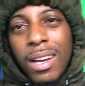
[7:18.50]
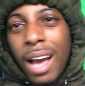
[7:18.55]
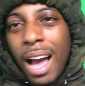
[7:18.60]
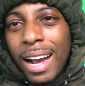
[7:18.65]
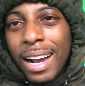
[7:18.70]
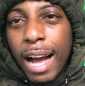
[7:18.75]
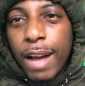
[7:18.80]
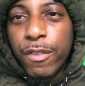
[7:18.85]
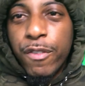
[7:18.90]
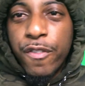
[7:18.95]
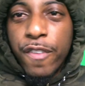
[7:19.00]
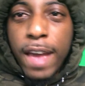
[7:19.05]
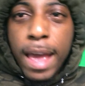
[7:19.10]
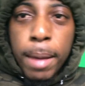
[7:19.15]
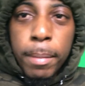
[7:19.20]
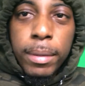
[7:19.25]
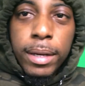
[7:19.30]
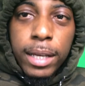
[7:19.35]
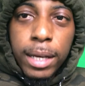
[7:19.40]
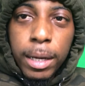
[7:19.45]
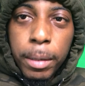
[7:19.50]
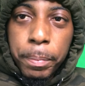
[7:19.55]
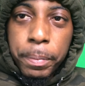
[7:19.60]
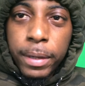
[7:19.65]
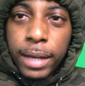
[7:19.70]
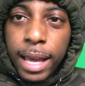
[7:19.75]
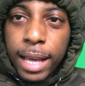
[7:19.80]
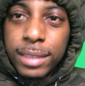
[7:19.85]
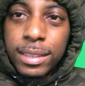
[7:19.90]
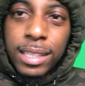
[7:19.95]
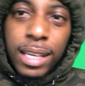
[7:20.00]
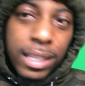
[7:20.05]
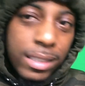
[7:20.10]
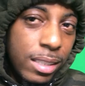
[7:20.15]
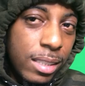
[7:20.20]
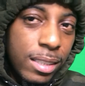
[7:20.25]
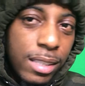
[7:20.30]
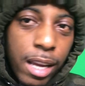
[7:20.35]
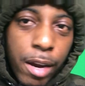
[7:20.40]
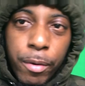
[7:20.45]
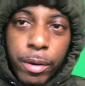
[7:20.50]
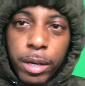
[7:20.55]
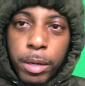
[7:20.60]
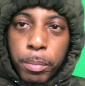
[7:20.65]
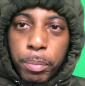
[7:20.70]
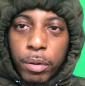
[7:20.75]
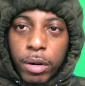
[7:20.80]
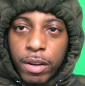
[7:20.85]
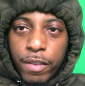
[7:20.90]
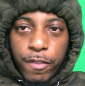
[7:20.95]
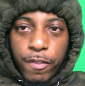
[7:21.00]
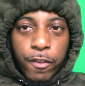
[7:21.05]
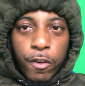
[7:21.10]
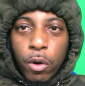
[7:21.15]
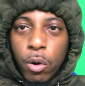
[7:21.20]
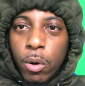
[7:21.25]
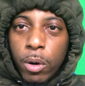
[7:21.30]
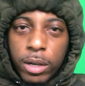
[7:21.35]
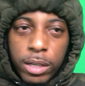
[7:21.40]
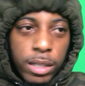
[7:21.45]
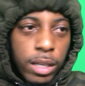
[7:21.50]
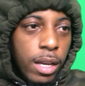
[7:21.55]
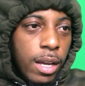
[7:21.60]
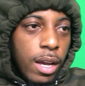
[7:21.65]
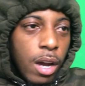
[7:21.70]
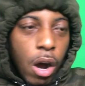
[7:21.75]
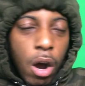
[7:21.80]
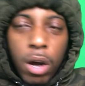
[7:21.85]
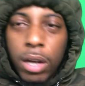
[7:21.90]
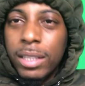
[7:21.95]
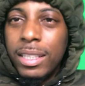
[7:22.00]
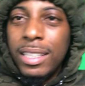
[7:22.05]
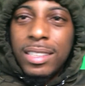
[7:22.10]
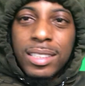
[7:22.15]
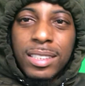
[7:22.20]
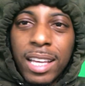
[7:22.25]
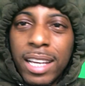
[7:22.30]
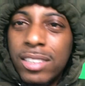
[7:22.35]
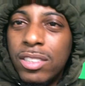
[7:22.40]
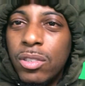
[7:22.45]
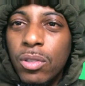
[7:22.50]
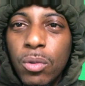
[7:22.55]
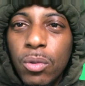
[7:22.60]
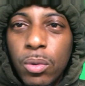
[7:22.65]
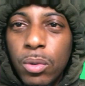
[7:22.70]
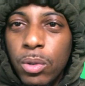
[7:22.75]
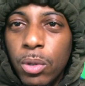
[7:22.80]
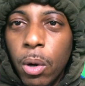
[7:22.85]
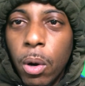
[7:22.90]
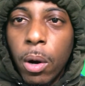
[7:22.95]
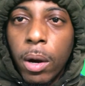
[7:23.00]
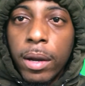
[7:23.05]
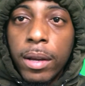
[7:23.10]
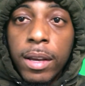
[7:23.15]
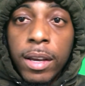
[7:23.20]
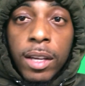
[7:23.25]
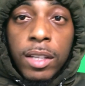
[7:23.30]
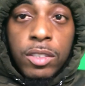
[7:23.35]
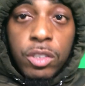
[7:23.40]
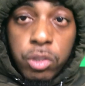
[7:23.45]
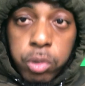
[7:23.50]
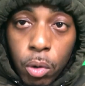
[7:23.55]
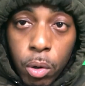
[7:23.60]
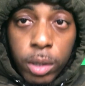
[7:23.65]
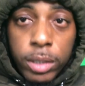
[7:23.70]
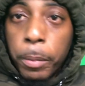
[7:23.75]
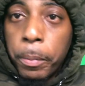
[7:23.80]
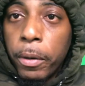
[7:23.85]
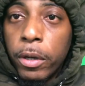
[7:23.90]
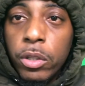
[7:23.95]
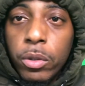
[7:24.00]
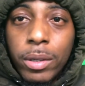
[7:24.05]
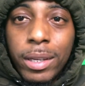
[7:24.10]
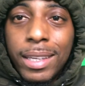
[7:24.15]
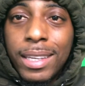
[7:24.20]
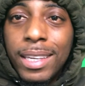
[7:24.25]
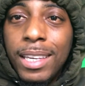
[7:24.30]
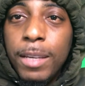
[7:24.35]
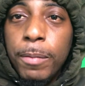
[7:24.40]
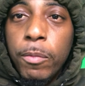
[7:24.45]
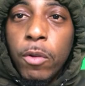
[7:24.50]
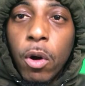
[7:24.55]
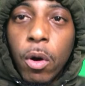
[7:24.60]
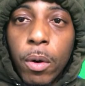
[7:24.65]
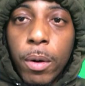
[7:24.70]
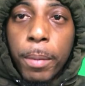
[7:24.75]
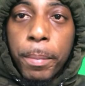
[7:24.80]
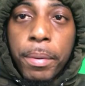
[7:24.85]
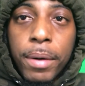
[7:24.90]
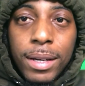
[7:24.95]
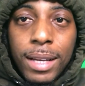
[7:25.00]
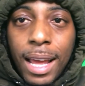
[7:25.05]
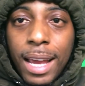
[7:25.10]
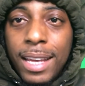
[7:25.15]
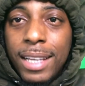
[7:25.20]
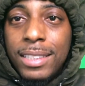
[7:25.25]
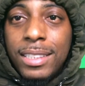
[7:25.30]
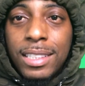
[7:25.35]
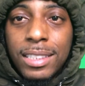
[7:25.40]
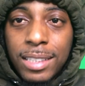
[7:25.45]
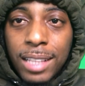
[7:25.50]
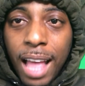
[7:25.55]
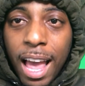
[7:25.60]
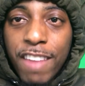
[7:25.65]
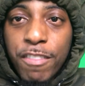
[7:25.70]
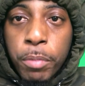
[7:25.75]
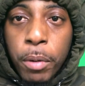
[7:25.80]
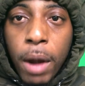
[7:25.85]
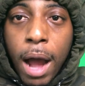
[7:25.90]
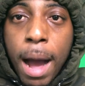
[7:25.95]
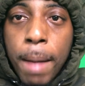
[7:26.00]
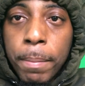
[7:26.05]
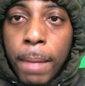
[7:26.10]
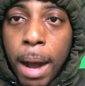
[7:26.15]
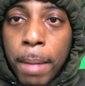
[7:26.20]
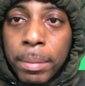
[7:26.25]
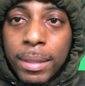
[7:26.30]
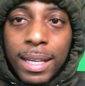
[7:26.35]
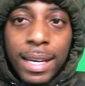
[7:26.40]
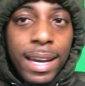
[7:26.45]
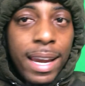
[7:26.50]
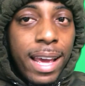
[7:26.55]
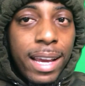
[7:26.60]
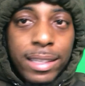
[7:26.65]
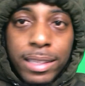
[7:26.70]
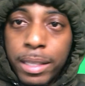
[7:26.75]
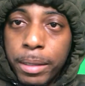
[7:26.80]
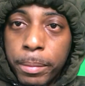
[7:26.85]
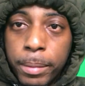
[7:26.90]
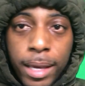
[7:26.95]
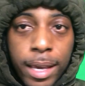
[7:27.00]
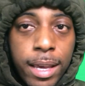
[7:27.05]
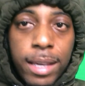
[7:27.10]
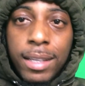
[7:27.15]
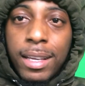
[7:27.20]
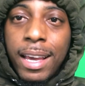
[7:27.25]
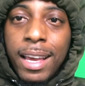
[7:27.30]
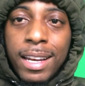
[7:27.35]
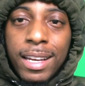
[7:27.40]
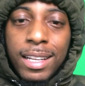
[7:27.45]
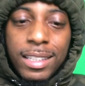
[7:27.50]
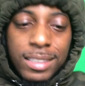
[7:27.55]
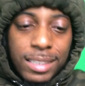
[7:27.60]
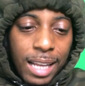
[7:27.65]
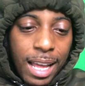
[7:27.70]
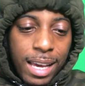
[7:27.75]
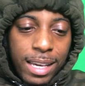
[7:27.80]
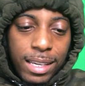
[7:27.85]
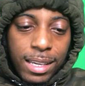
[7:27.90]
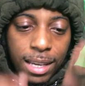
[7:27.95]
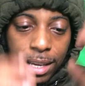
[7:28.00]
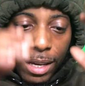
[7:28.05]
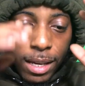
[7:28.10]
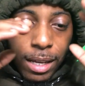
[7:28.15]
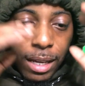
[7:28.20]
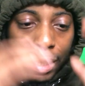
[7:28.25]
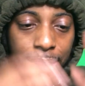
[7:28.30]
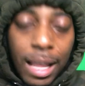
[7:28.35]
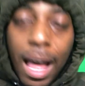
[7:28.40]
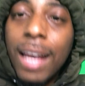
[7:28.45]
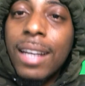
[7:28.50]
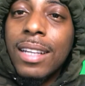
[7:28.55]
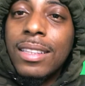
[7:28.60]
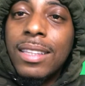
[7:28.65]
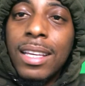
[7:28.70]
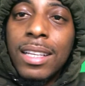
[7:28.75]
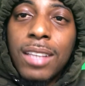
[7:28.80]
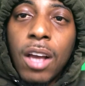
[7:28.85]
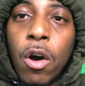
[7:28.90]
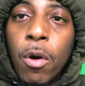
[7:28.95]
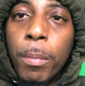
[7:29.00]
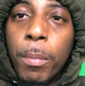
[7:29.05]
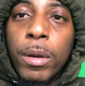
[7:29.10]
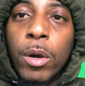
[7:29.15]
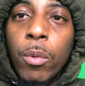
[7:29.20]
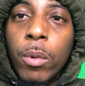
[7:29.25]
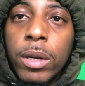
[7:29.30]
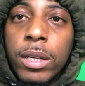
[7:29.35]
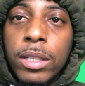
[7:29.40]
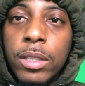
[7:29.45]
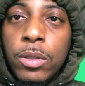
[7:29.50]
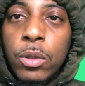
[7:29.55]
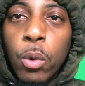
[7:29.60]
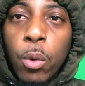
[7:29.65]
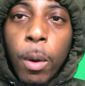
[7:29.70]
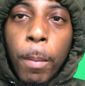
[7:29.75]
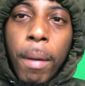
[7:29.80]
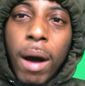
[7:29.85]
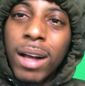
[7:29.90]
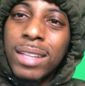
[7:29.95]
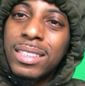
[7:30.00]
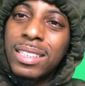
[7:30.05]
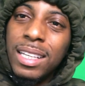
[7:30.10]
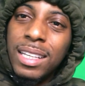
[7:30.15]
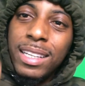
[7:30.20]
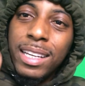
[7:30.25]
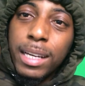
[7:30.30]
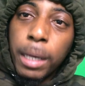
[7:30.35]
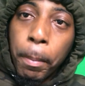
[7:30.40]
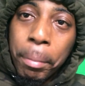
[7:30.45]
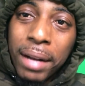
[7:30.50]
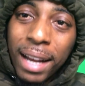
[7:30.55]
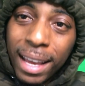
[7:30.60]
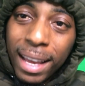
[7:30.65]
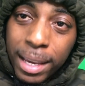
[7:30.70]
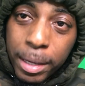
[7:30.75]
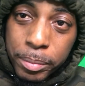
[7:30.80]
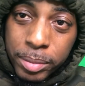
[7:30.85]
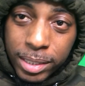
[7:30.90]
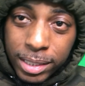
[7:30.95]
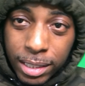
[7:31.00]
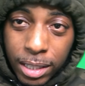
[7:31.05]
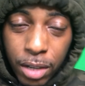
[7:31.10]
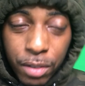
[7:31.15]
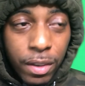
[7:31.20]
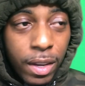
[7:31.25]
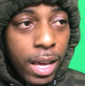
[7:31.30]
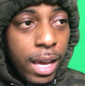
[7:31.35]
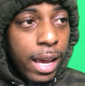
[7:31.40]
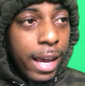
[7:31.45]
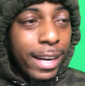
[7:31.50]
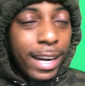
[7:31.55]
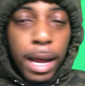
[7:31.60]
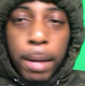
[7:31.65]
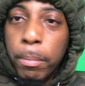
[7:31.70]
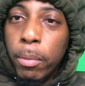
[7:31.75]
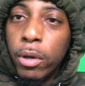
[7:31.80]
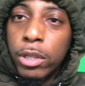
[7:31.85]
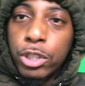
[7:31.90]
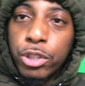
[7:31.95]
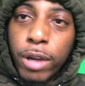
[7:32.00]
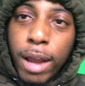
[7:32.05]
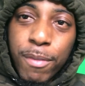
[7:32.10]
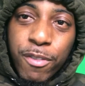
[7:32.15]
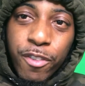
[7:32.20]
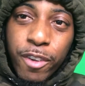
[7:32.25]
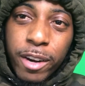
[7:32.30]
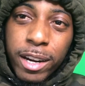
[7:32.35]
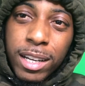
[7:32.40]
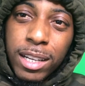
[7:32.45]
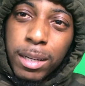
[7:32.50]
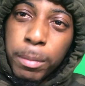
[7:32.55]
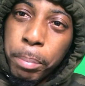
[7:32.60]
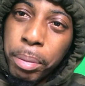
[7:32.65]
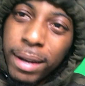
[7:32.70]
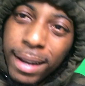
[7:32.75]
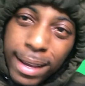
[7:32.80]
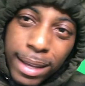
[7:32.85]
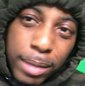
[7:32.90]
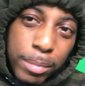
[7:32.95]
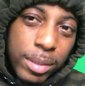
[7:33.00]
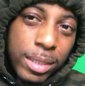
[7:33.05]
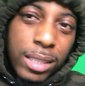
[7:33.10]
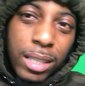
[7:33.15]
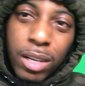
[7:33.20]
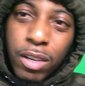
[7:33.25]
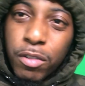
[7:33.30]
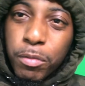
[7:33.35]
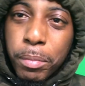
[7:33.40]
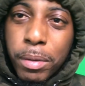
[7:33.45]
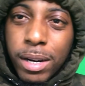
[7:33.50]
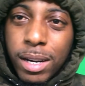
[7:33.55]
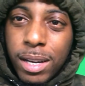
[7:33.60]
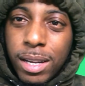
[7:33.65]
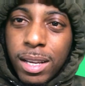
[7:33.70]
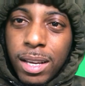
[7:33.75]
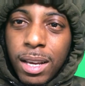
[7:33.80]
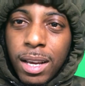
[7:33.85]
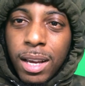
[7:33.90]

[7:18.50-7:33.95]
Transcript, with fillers: I got family up in that Texas area, bro, Florida, all these states, New York, Georgia, bro. You can keep going, bro. Like, it's just life, bro. I'm, I'm connected, gang. And it's like, a lot of things I don't be wanting to do about until a nigga play himself. And that boy Trap Freddy done played himself, bruh.